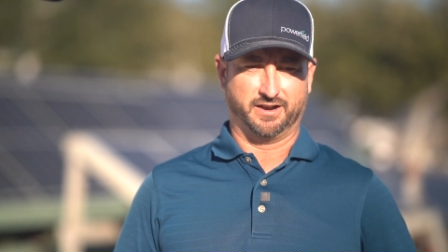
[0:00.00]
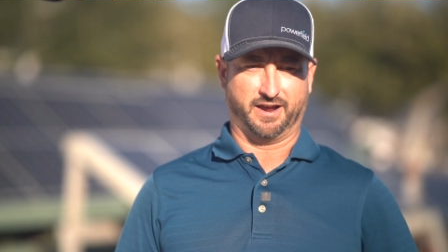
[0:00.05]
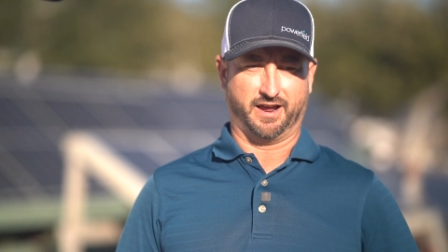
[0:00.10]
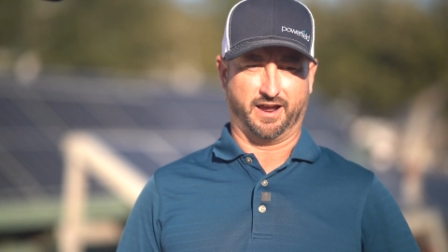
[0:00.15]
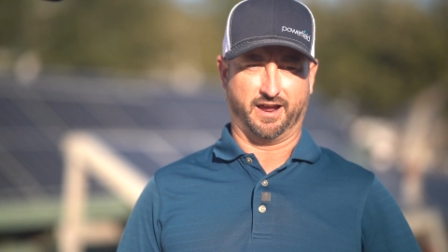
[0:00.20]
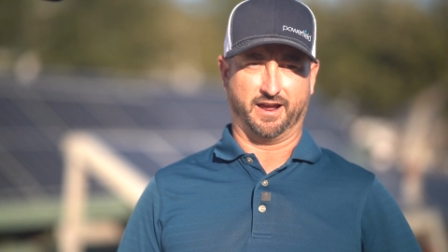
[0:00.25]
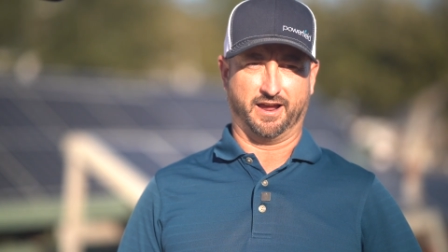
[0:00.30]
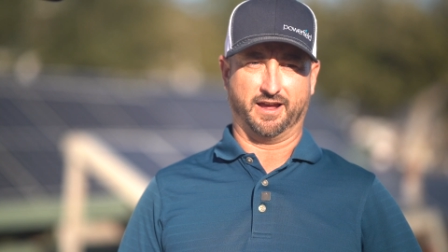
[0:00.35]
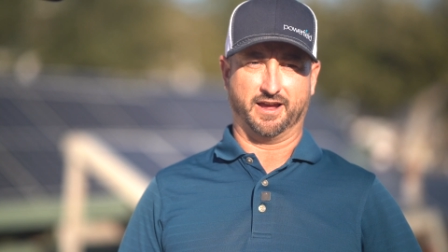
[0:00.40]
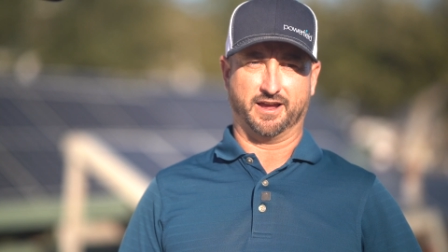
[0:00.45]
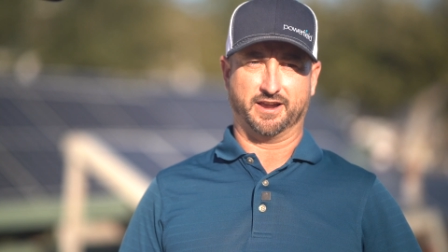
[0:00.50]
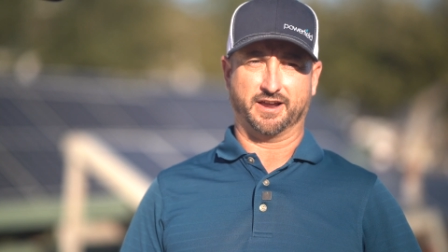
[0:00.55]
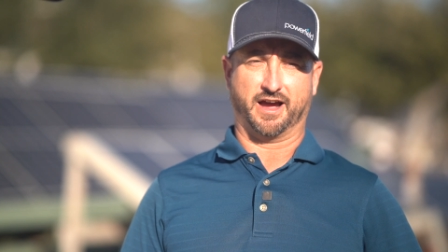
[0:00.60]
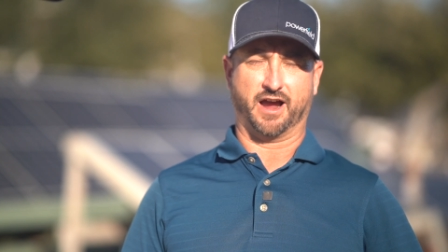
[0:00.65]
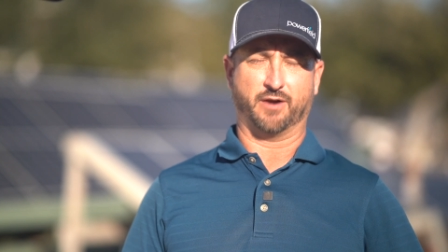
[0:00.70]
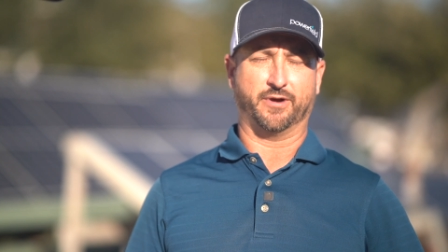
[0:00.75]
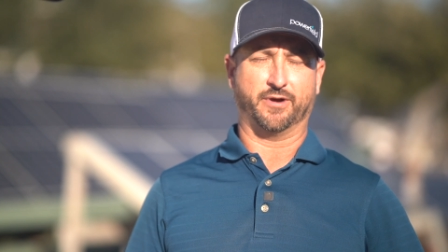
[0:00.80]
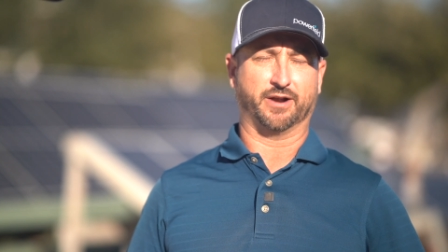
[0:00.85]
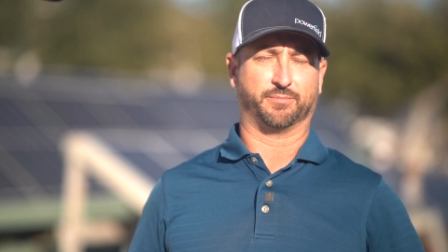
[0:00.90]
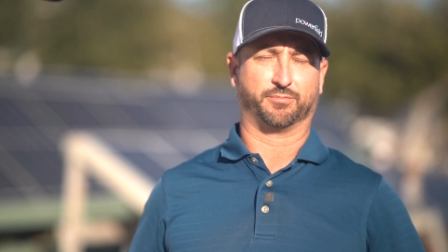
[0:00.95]
And
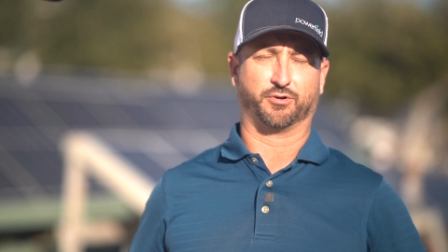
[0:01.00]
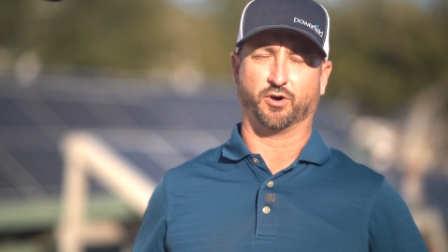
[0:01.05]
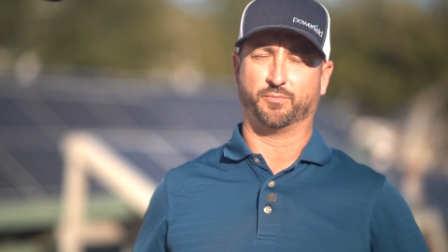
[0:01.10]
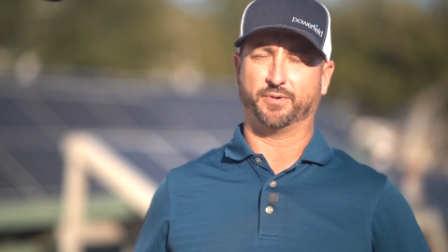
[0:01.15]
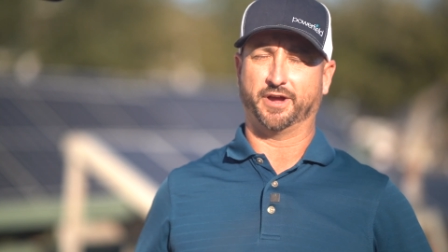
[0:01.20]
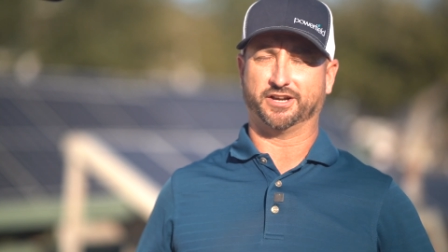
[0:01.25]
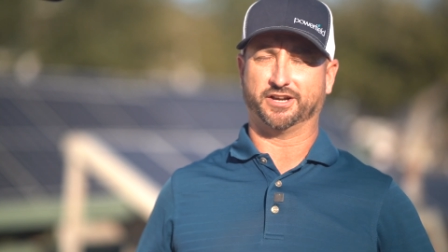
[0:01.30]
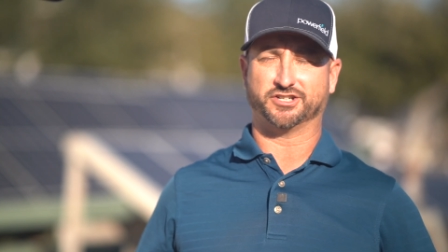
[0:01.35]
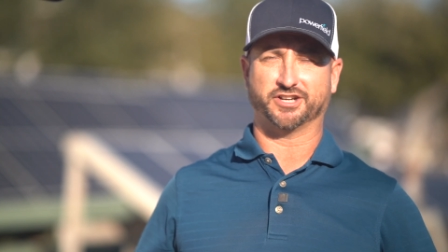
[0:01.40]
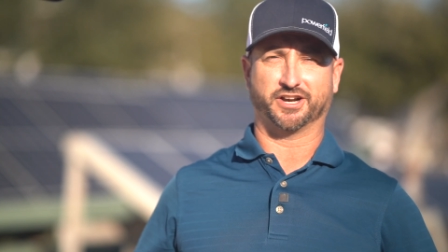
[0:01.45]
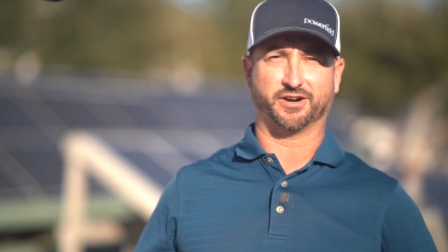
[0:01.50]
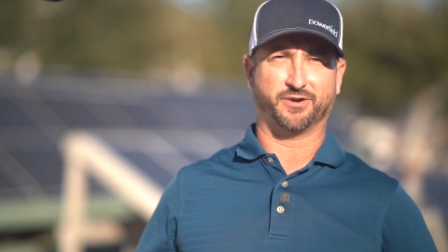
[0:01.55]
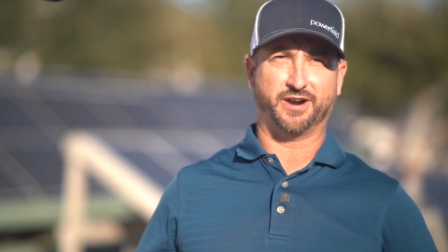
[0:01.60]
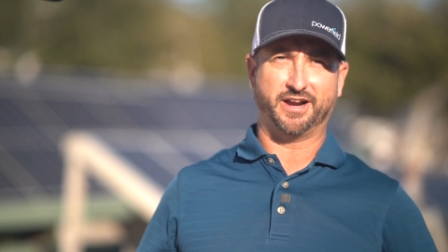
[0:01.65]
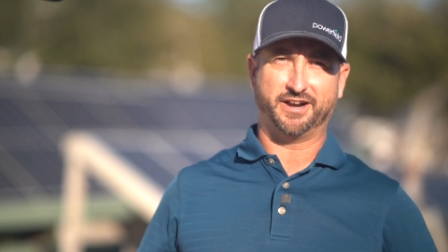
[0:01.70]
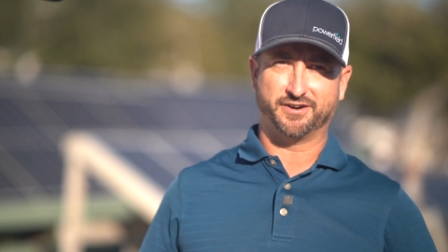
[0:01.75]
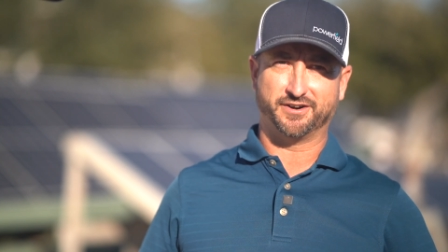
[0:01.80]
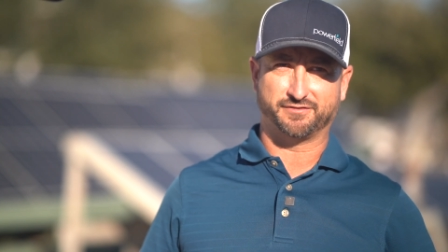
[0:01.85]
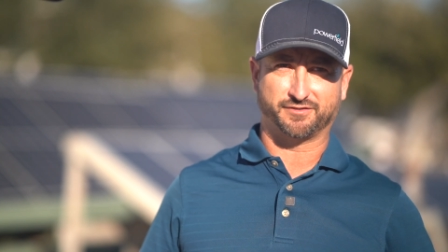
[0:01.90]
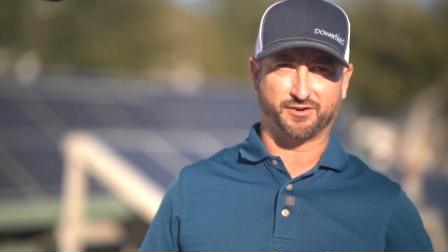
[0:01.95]
I ran a propane
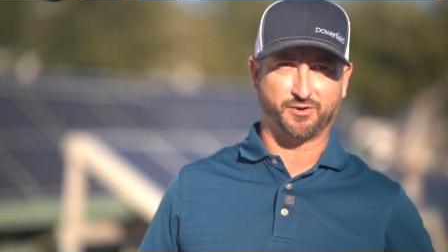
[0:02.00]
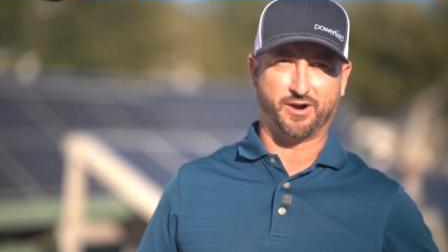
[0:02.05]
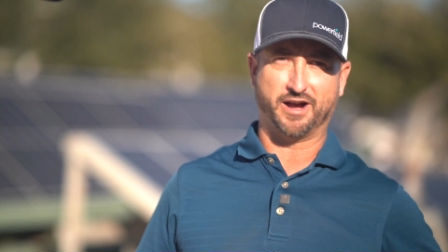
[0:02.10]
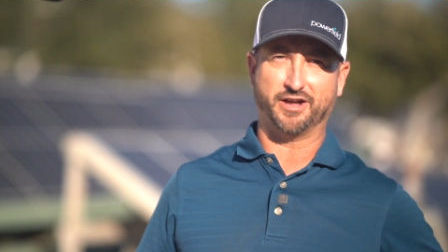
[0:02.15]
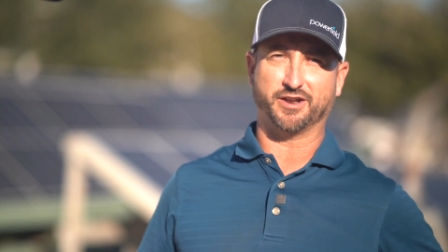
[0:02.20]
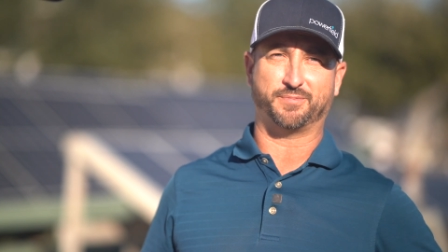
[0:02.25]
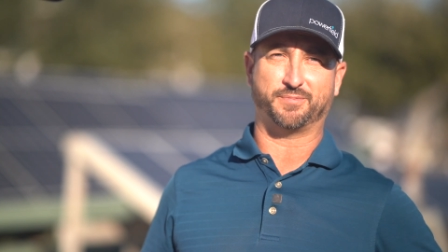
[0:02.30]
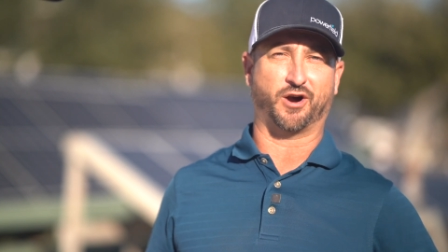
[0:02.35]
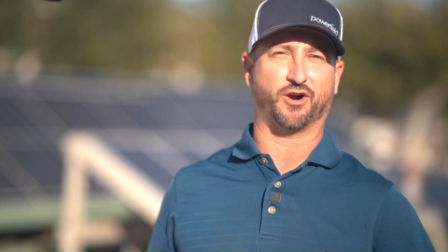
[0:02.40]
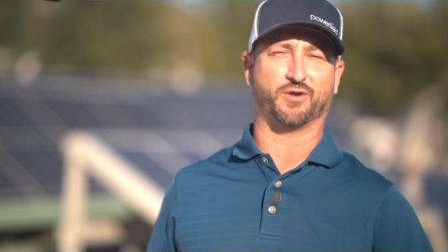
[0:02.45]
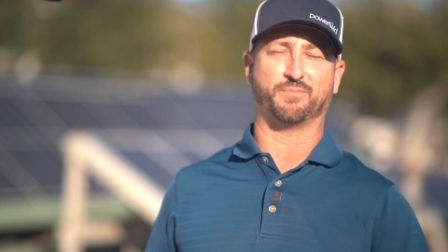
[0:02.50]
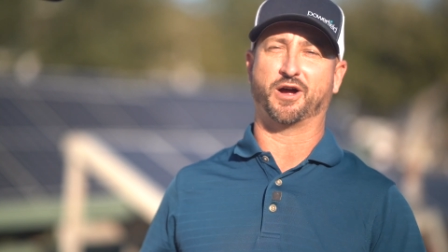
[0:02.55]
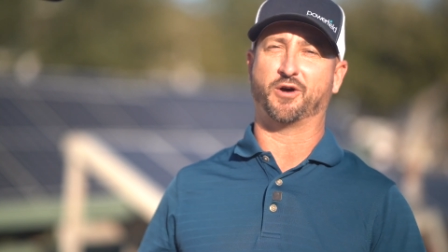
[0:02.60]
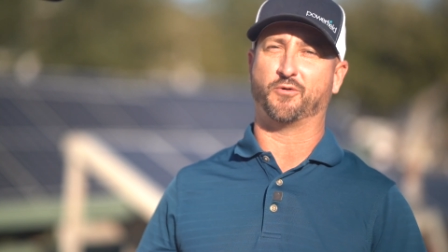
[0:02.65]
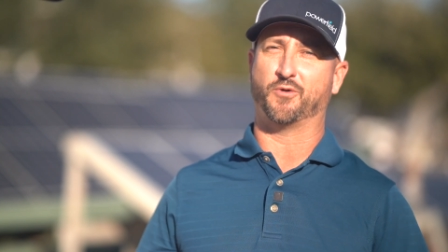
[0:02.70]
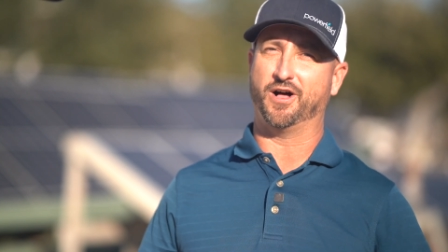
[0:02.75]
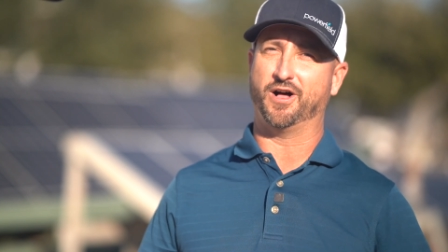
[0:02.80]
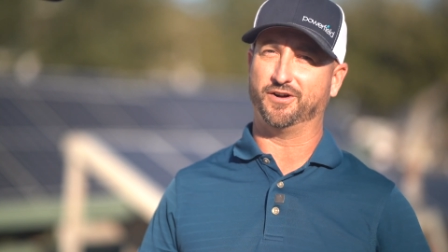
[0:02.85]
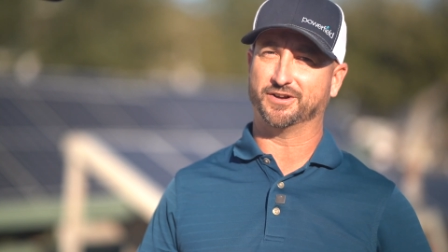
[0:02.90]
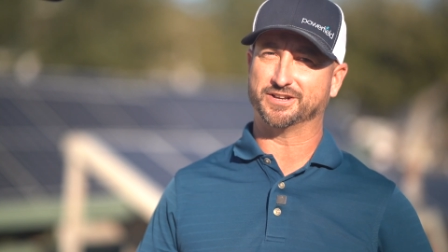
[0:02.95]
generator for a while to power my
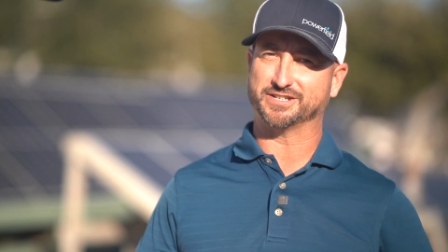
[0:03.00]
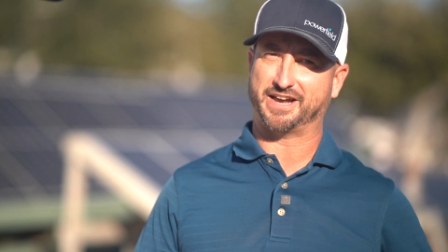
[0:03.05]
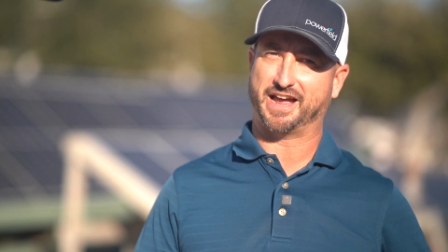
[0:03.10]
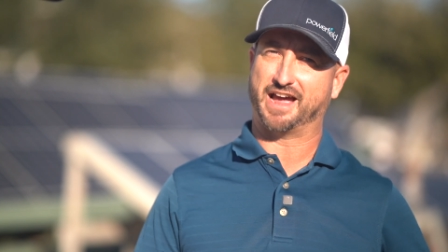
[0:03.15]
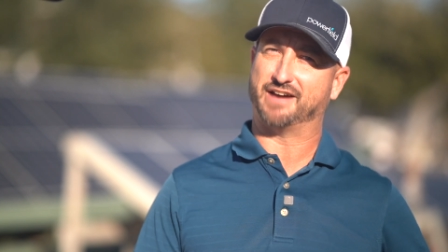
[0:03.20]
well because I